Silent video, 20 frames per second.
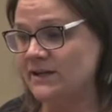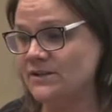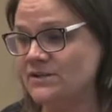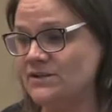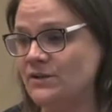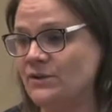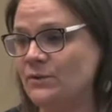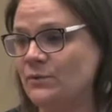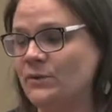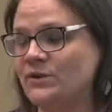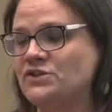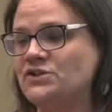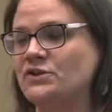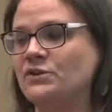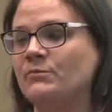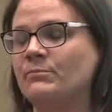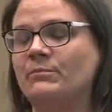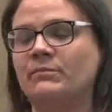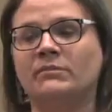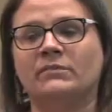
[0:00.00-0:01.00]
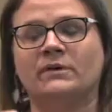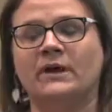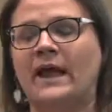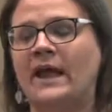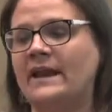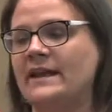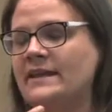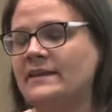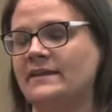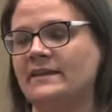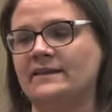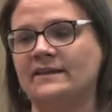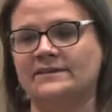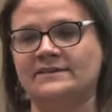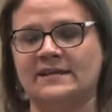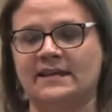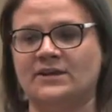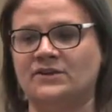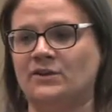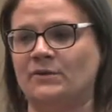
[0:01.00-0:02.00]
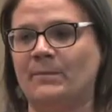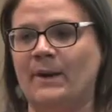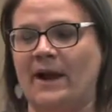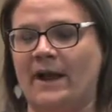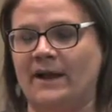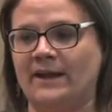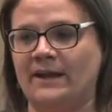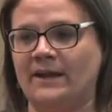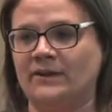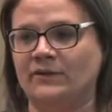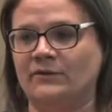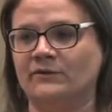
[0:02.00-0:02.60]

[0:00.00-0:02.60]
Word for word: too, which you're anything that's in your body,